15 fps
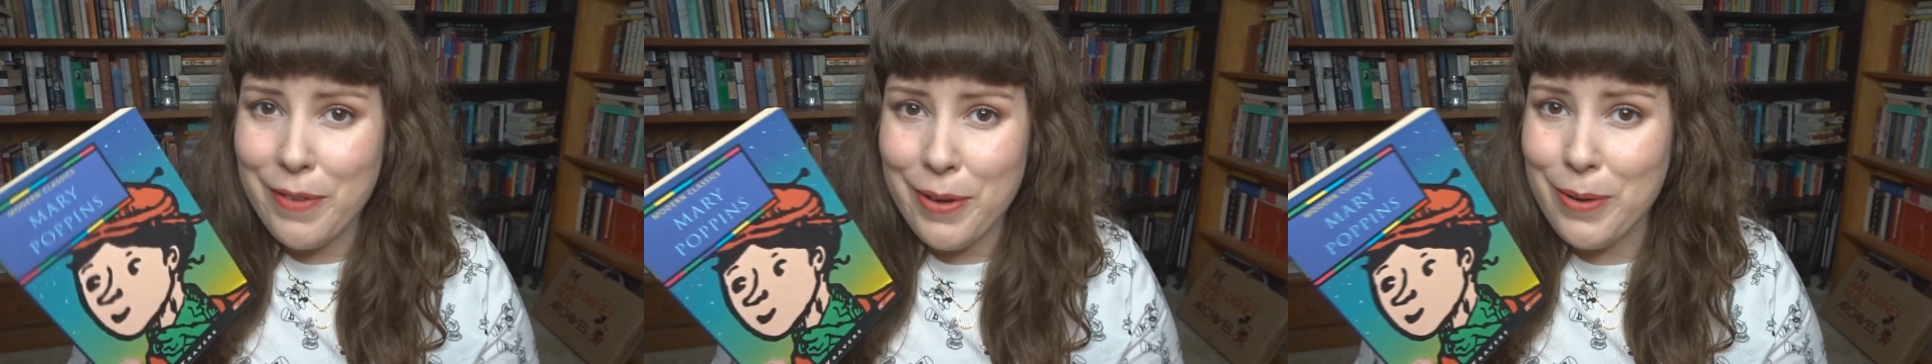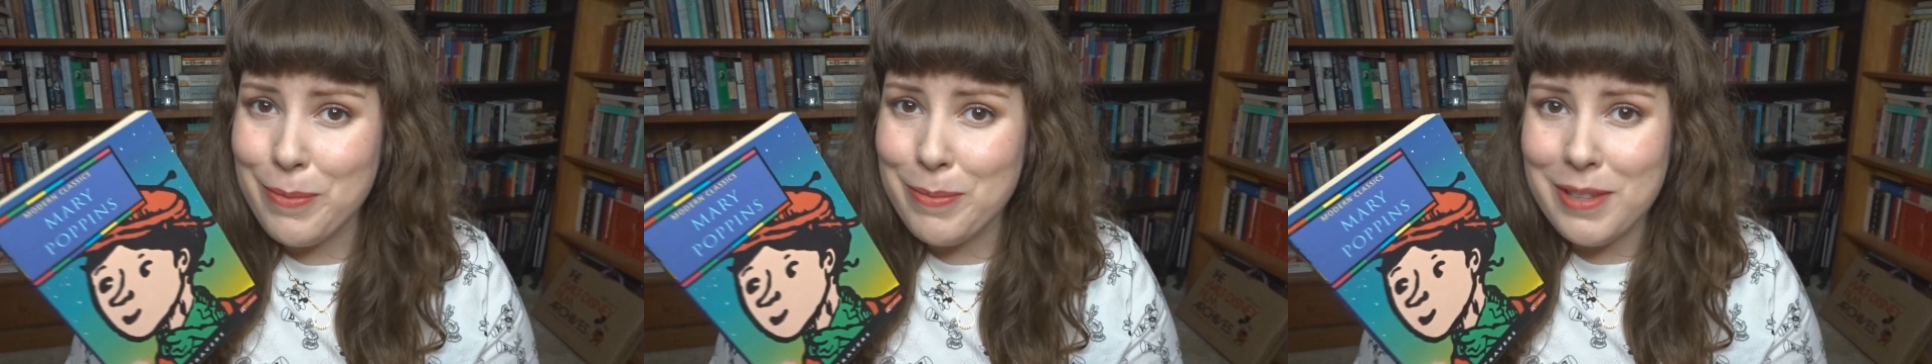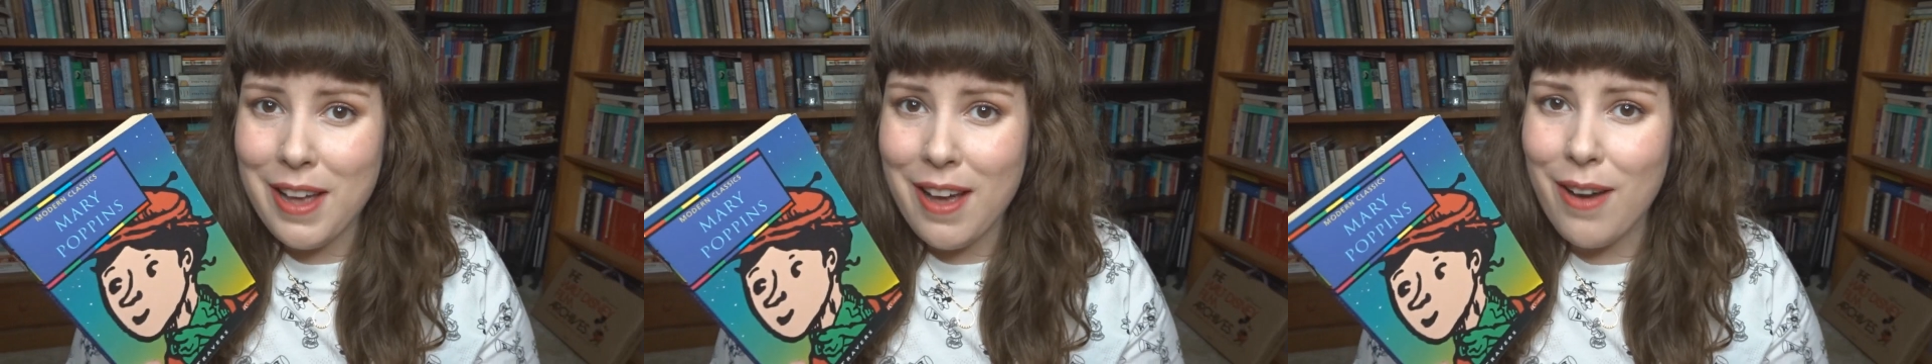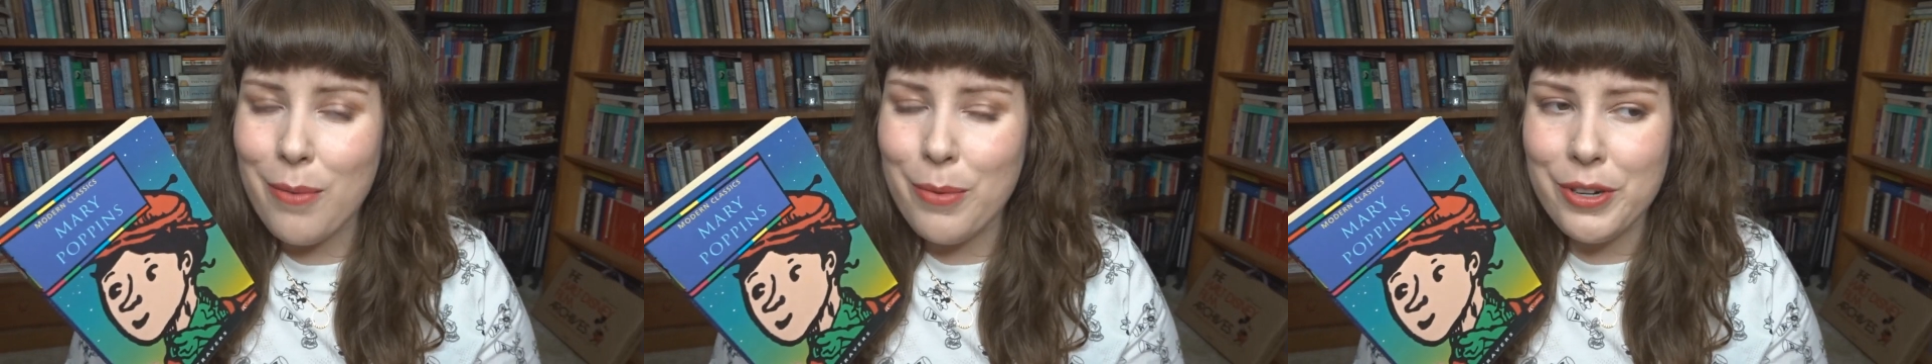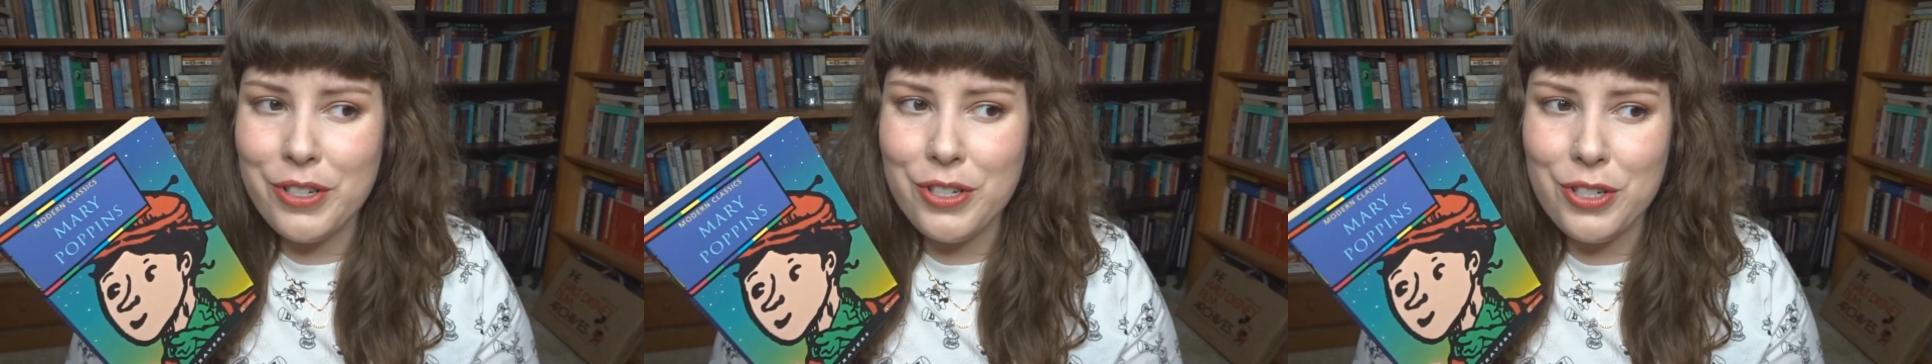films are,
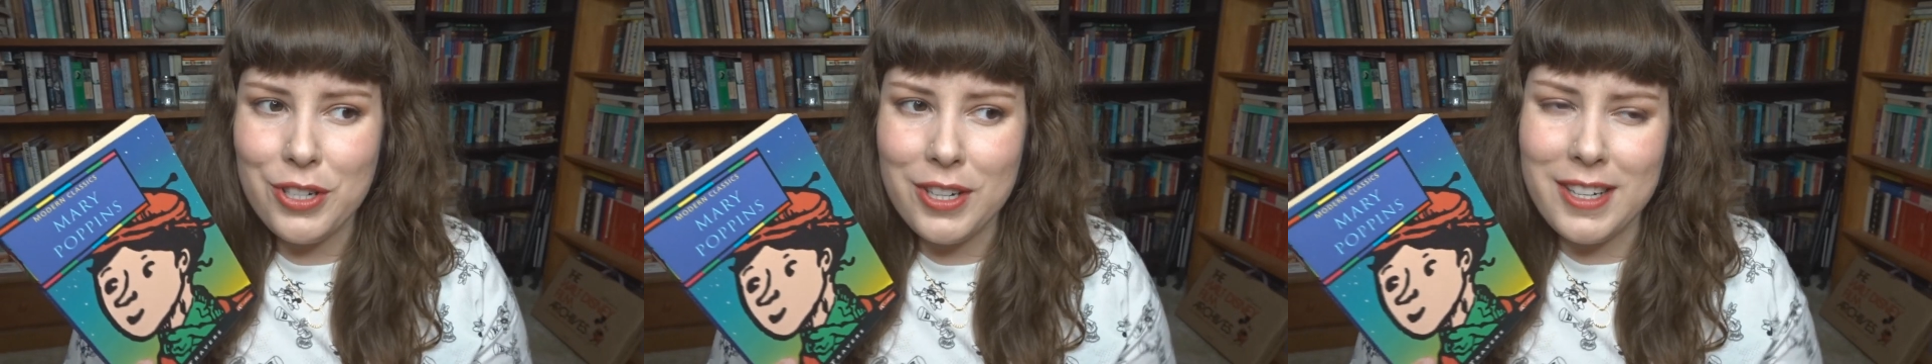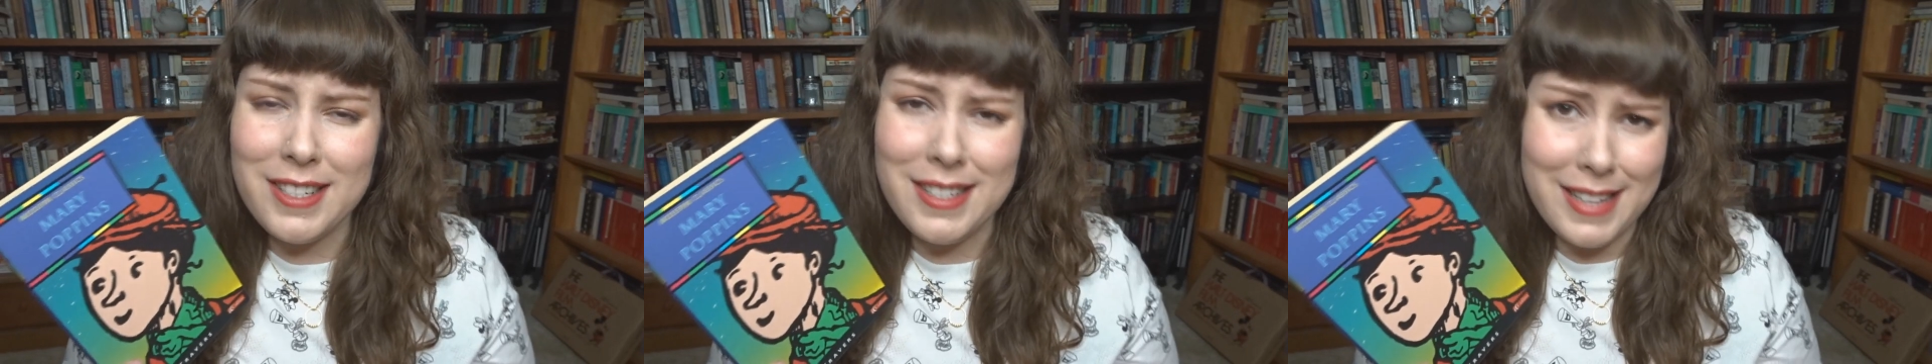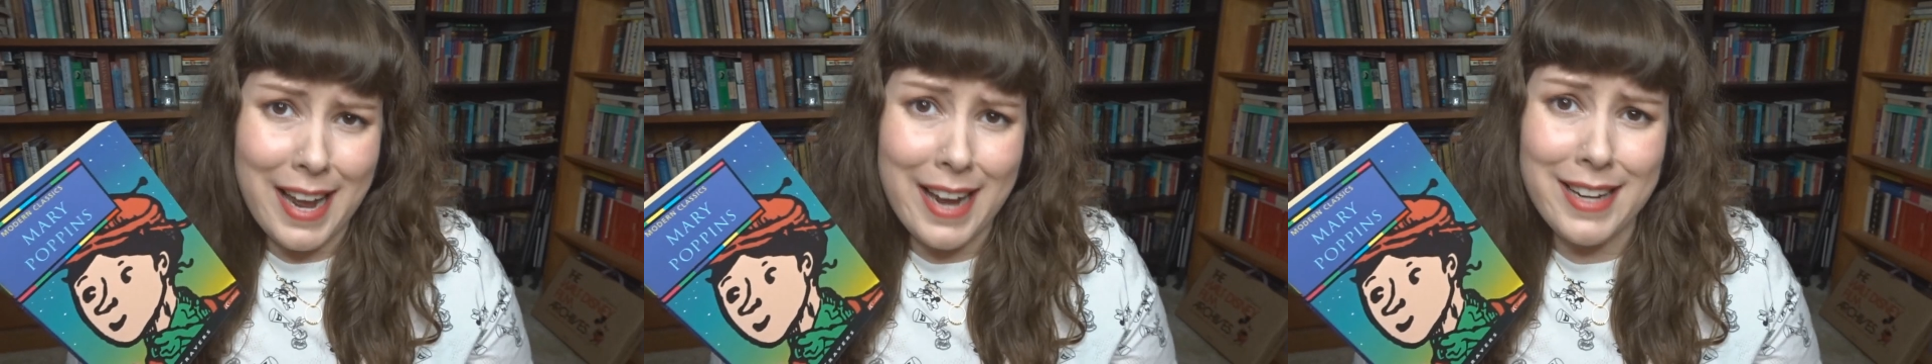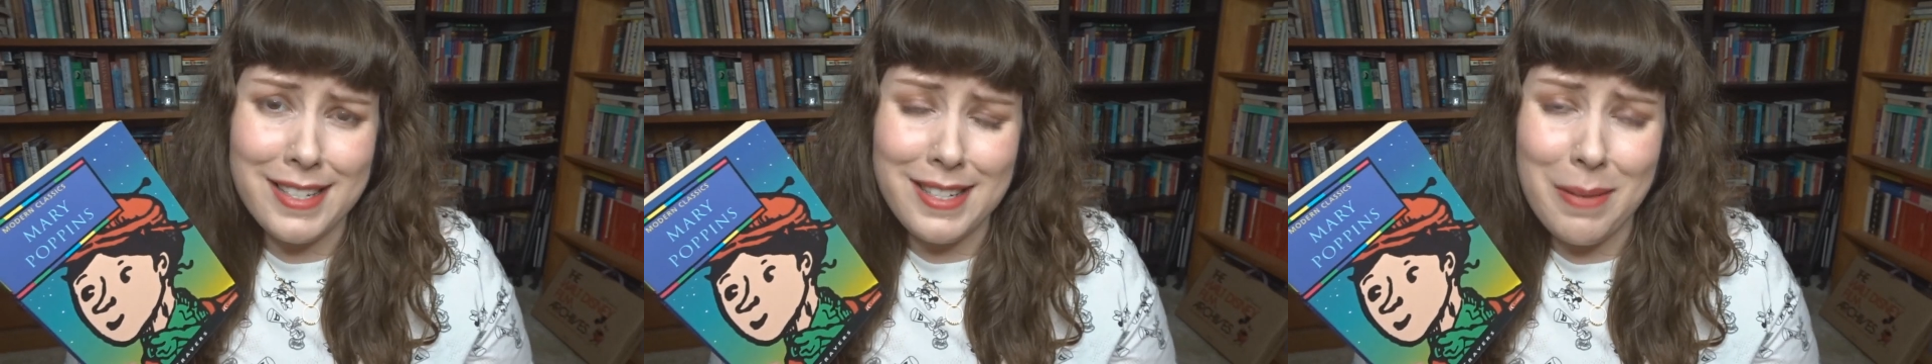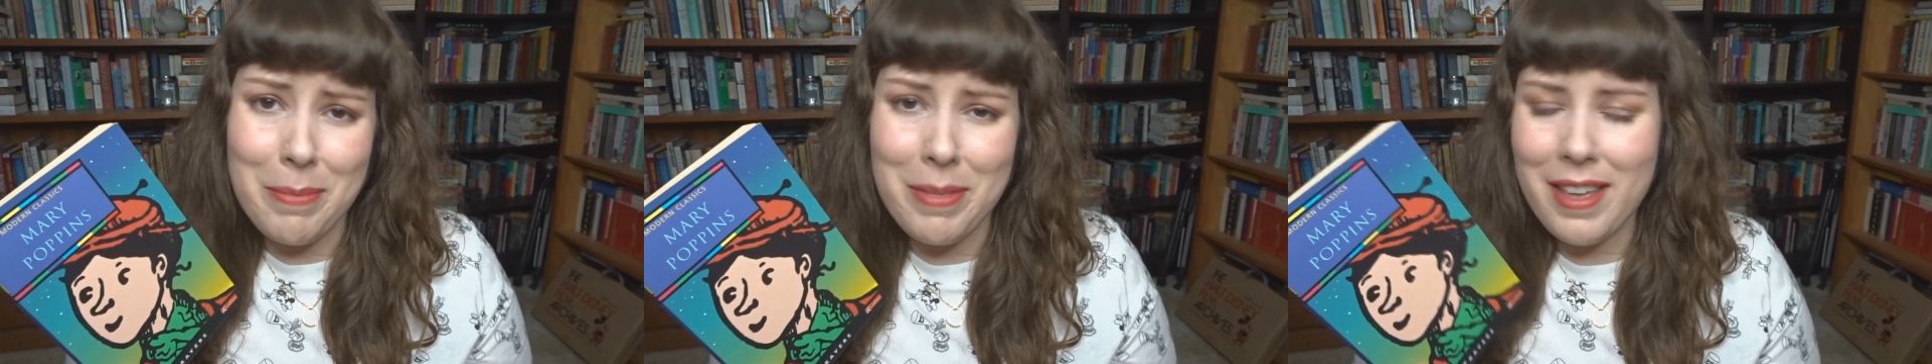which is saying
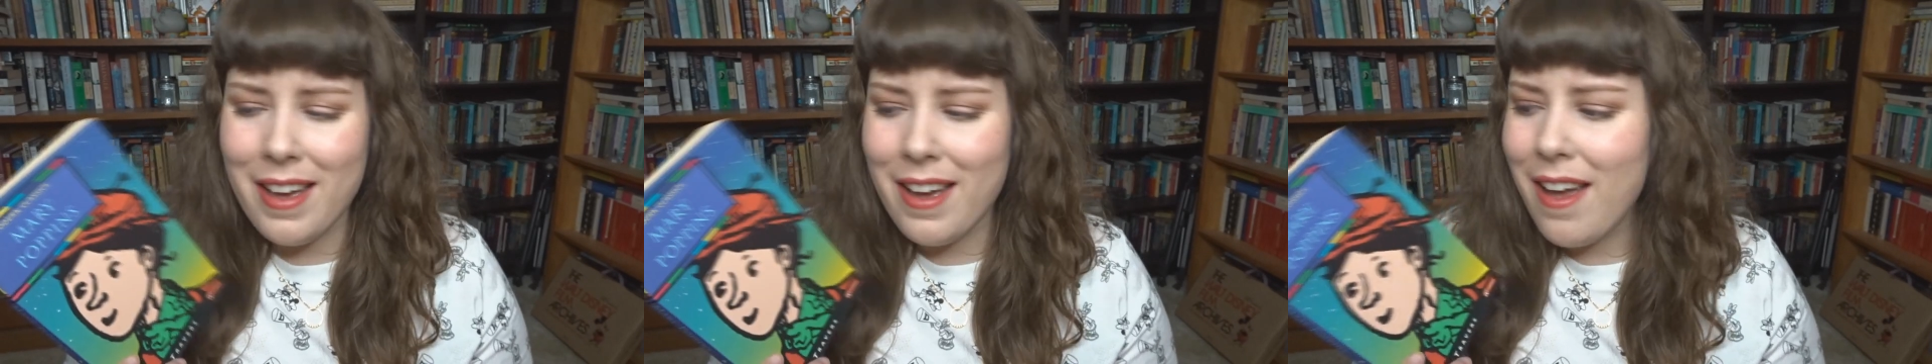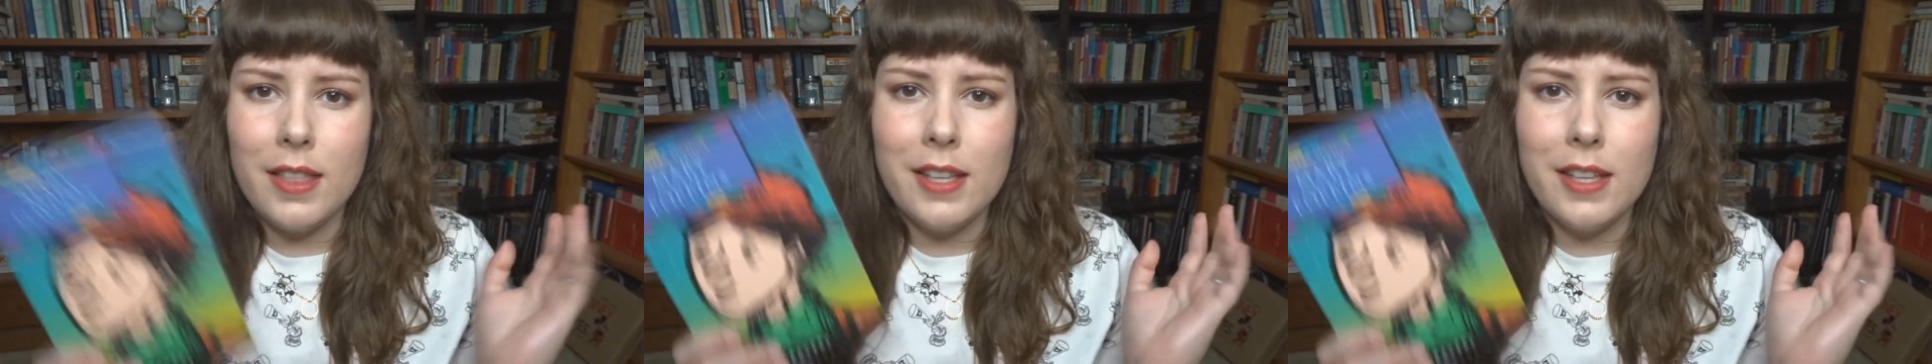something.